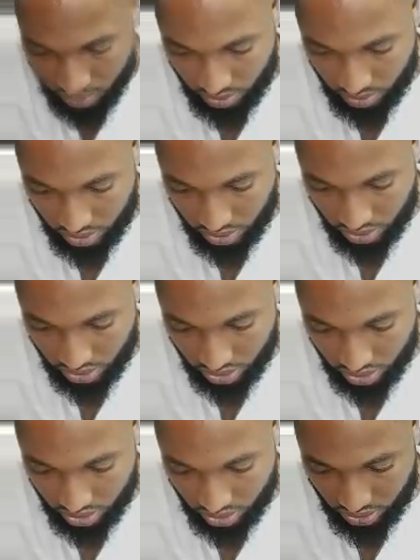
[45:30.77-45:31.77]
And
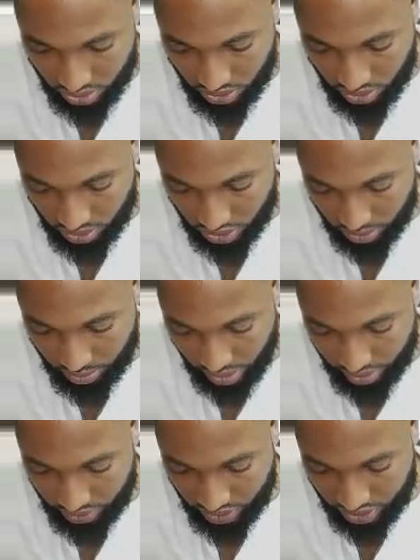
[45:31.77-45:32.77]

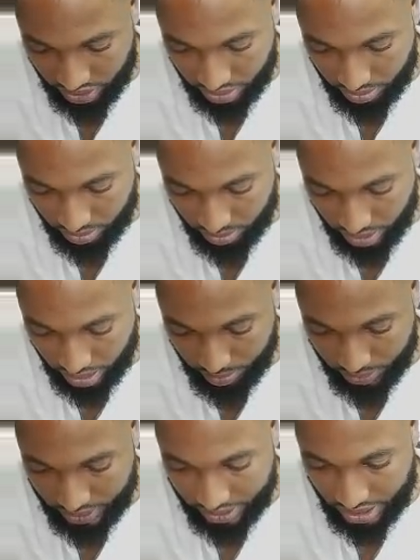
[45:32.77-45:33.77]
Shamar Johnson, big up
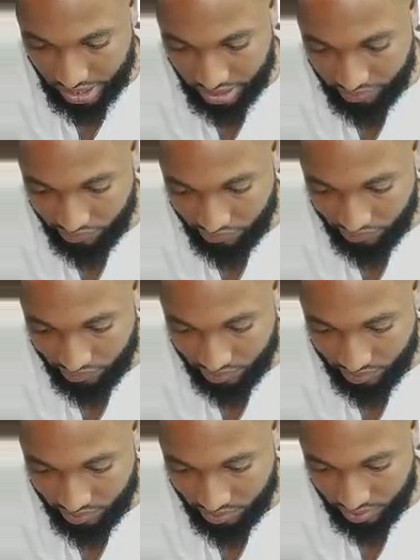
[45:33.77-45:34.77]
yourself.
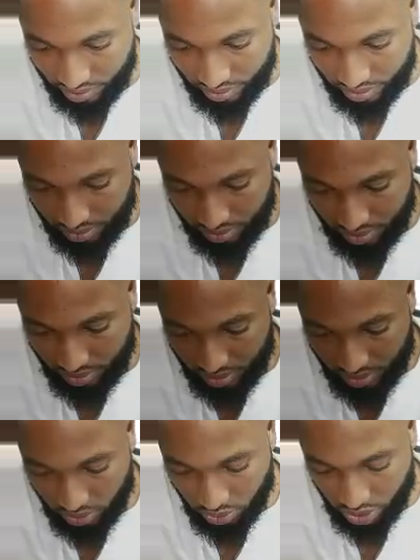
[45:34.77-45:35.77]

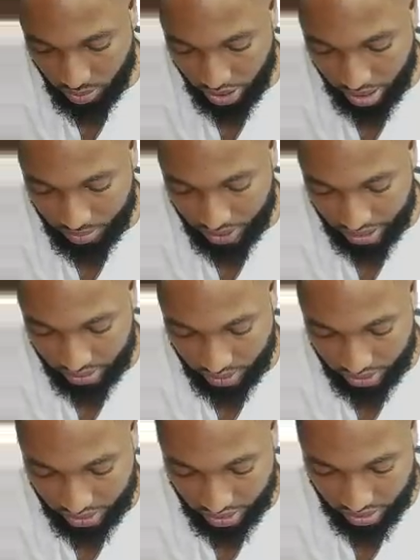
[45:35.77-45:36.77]
I'm going to bring up the next
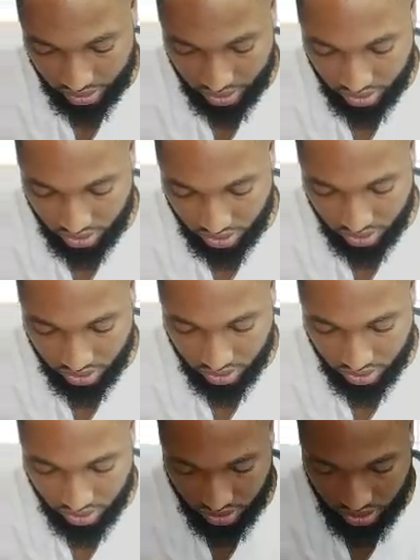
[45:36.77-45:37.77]
question.
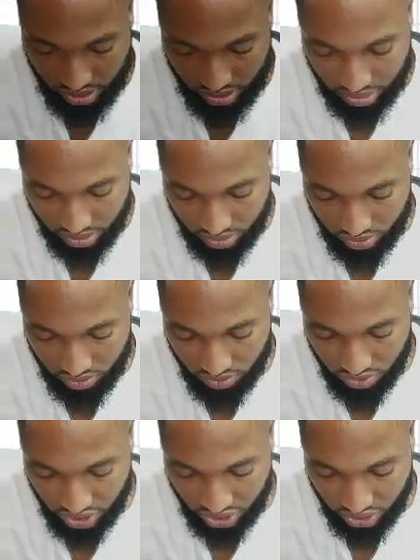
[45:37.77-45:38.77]
So, do
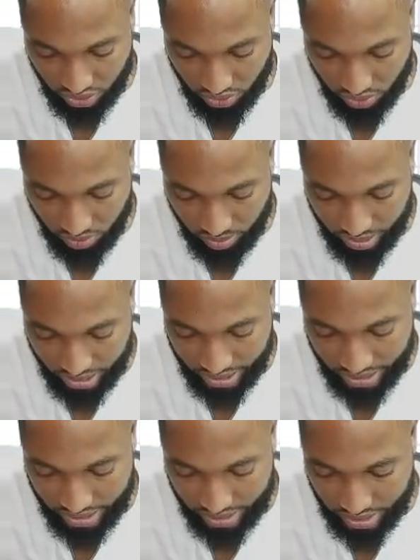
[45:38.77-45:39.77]
ratio,
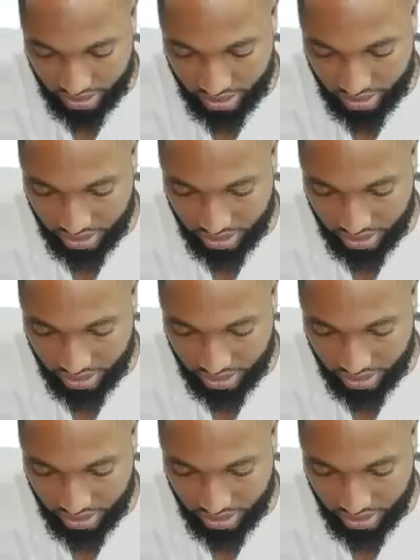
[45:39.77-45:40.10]
please.